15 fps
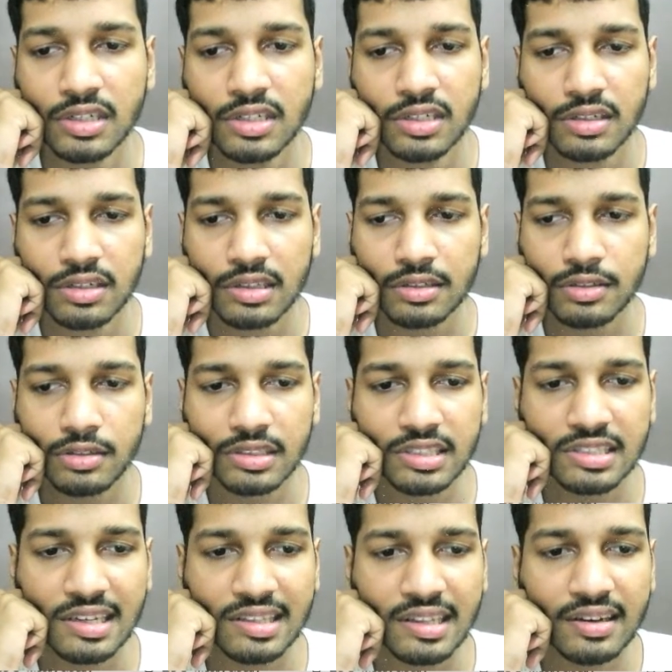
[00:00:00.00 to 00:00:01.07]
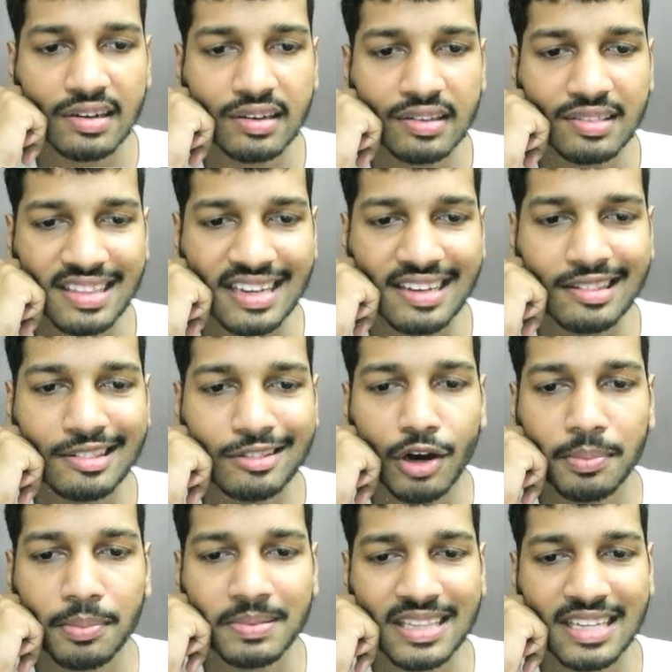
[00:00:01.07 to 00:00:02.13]
So these are the 6
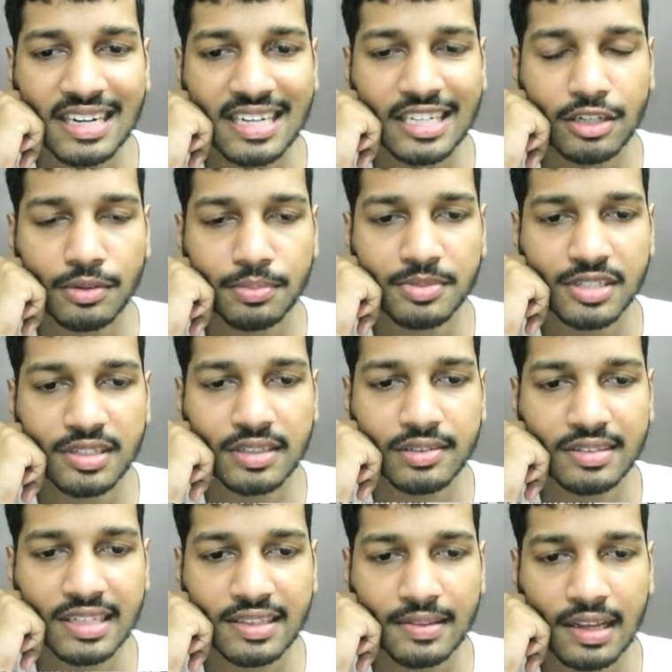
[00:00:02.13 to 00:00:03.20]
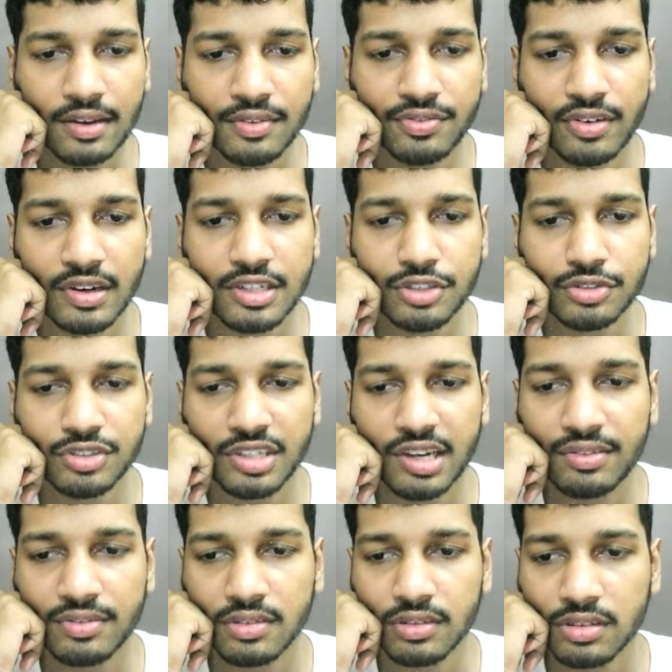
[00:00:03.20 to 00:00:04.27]
shops I observed, and like 1, 2, 3,
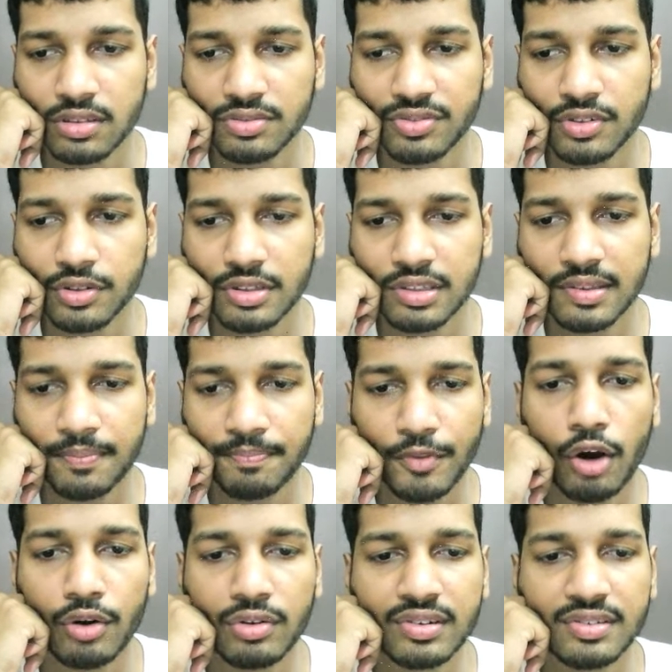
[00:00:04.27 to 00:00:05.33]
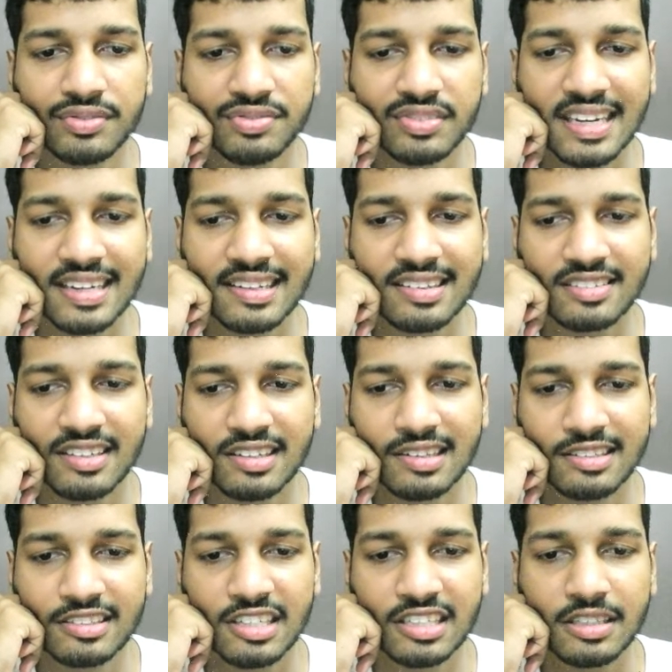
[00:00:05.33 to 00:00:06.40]
4 out of 6, just
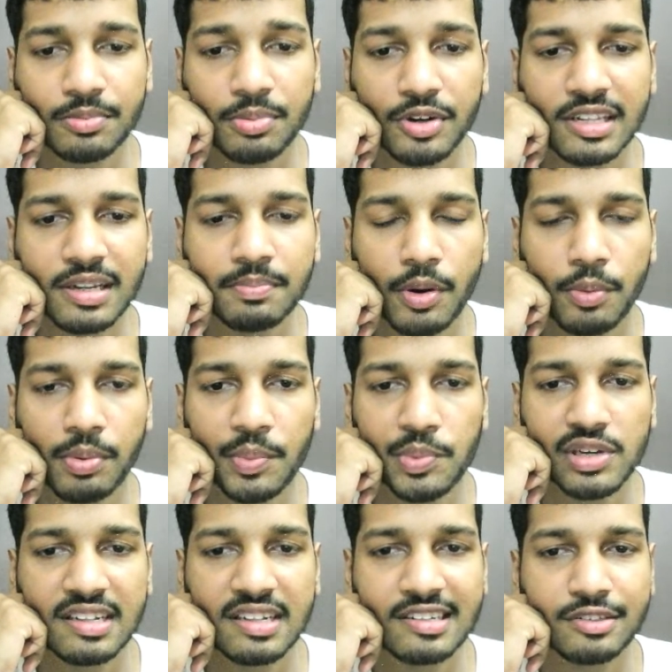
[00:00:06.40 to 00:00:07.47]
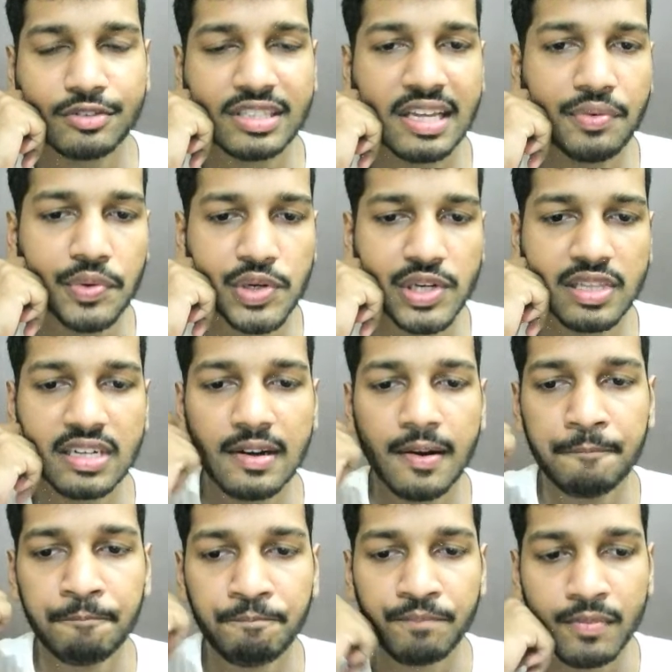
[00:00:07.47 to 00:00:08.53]
Chandrapura and Popular Bookstore, they were
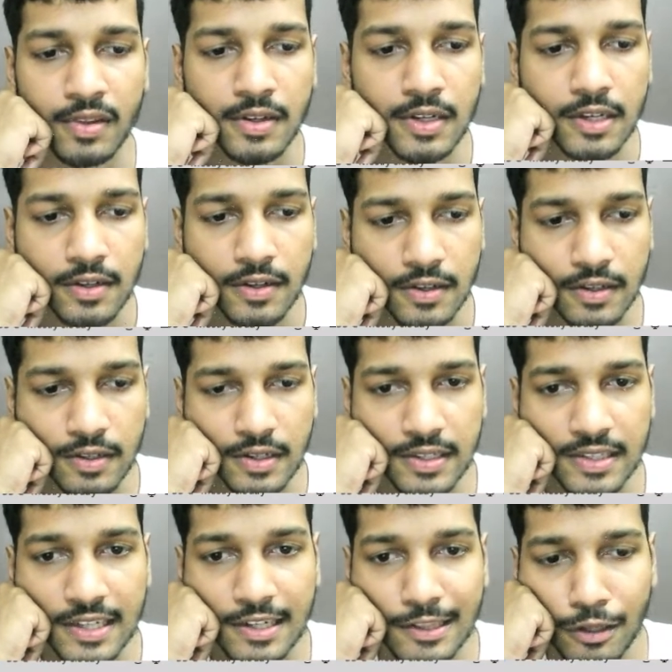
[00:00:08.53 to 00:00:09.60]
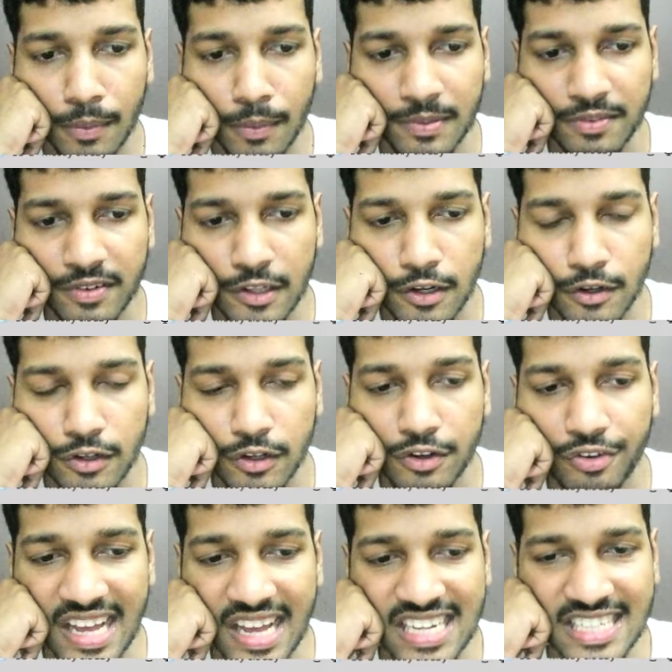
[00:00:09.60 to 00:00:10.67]
their shops were not on
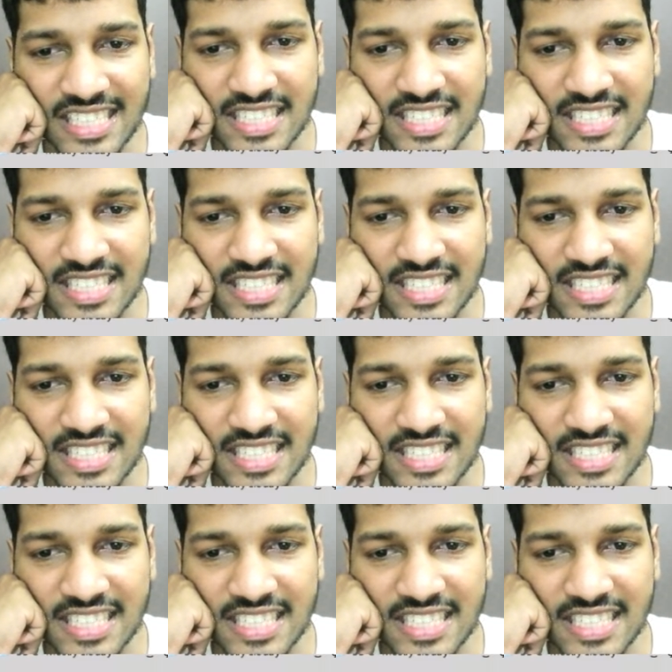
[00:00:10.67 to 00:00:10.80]
rent.